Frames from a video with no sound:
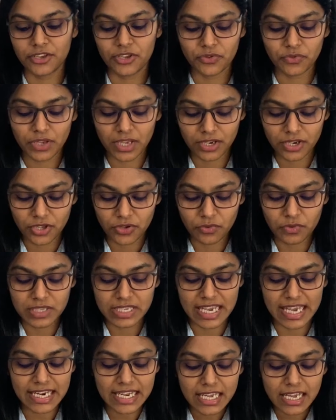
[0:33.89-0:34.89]
You can use
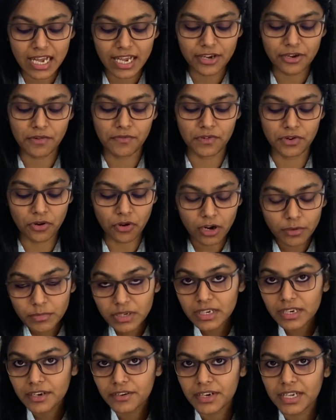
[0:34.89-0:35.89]
any kind of a normal
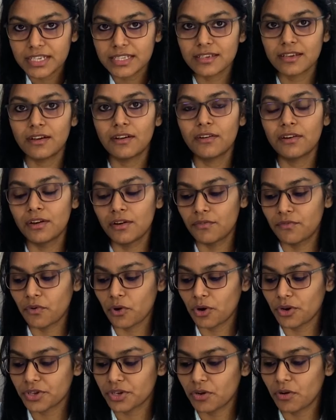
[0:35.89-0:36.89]
eraser
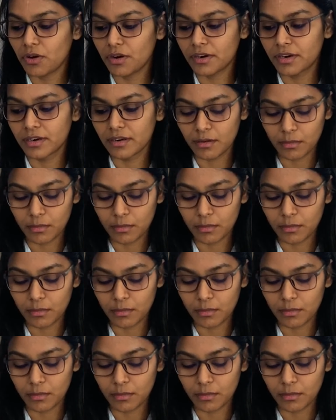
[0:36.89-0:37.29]
for your